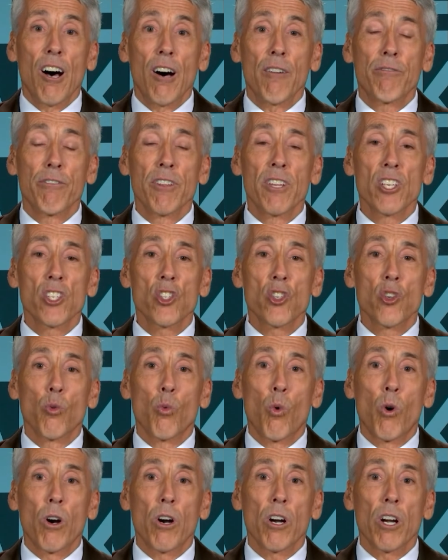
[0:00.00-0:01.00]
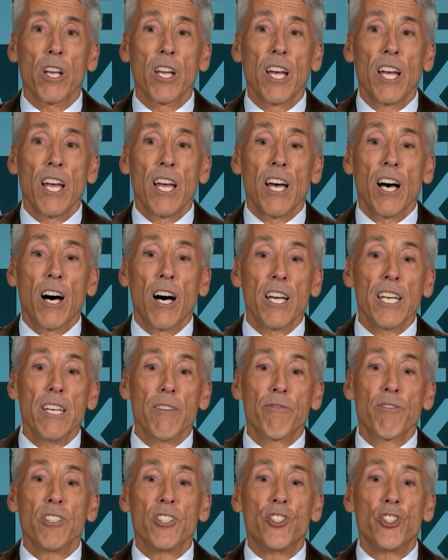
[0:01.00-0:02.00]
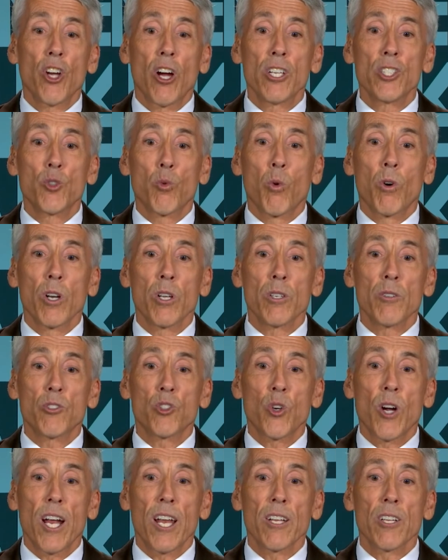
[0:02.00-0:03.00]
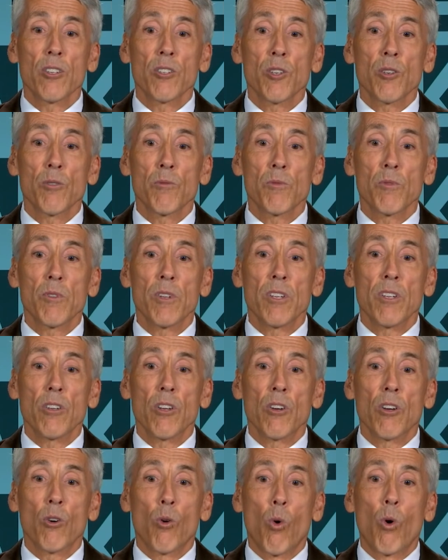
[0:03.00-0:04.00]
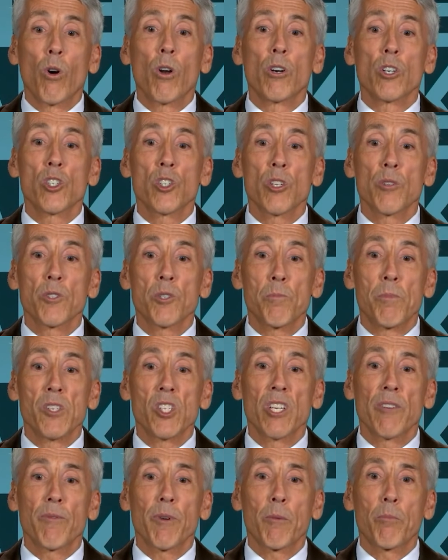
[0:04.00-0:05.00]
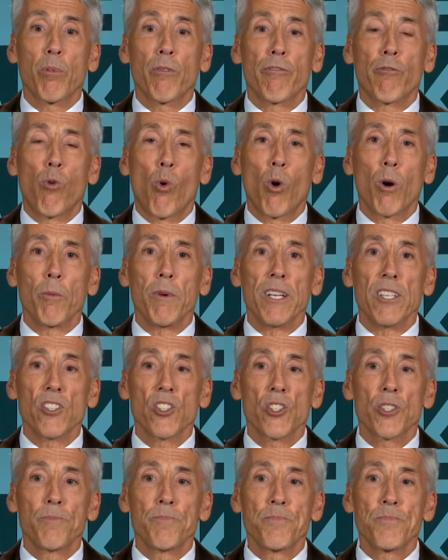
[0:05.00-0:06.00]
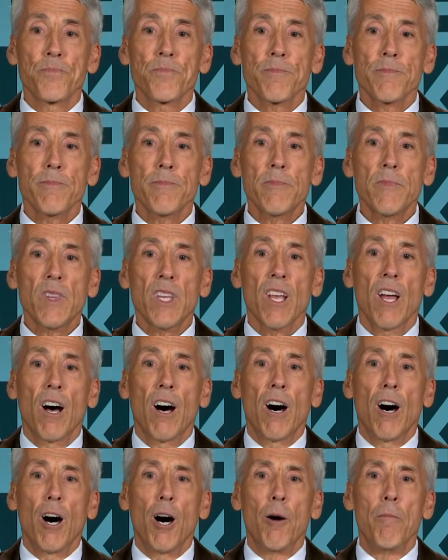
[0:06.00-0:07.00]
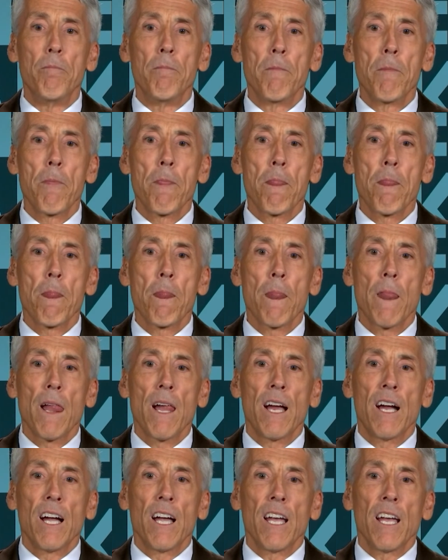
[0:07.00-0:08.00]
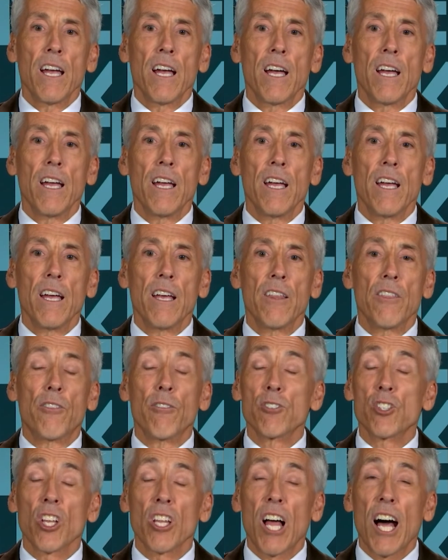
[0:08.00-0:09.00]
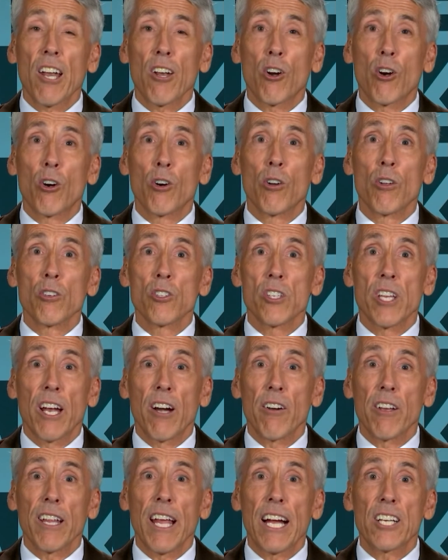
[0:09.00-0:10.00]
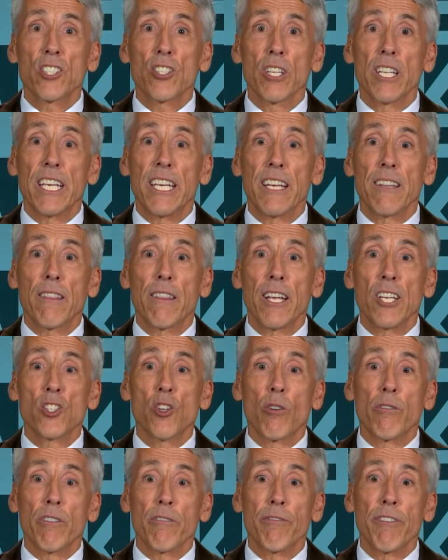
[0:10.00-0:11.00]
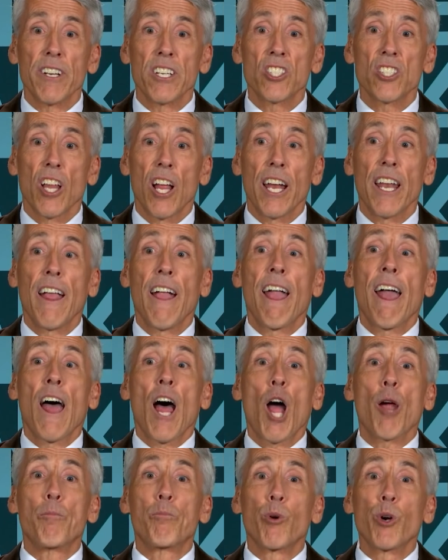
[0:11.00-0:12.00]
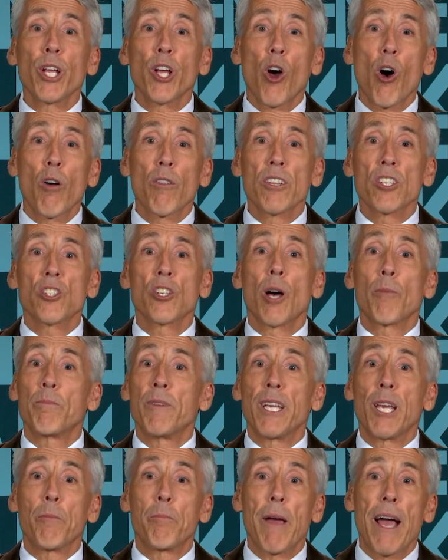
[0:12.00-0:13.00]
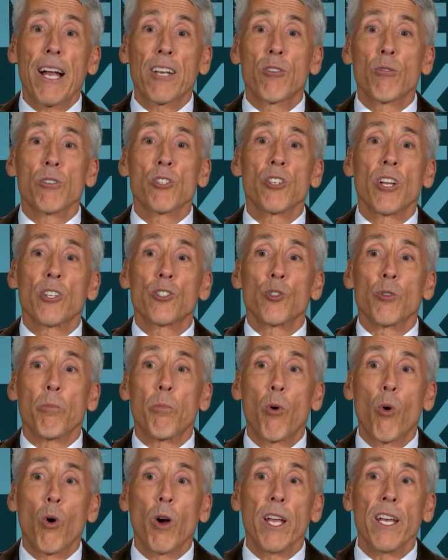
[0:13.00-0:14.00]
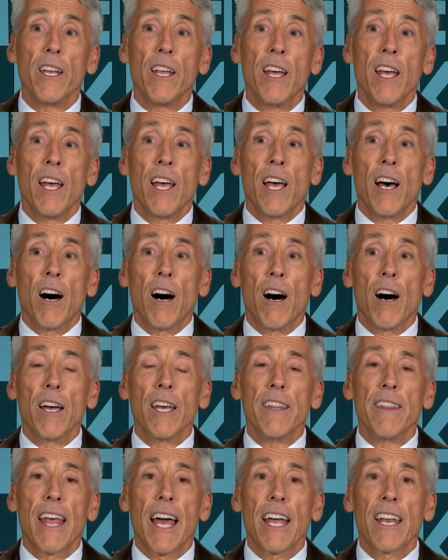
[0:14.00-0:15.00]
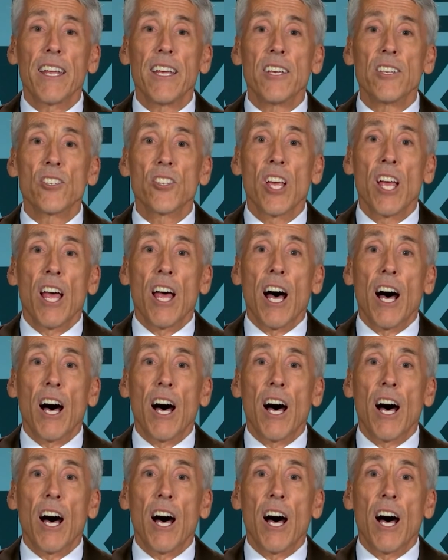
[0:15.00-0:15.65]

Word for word: uh, for this to work, uh, if the judge were to try to uh, uh, order a specific performance, um, there's a lot of hurdles there to actually get things over the finish line. I bring all this up to get back to a central point, uh, and that is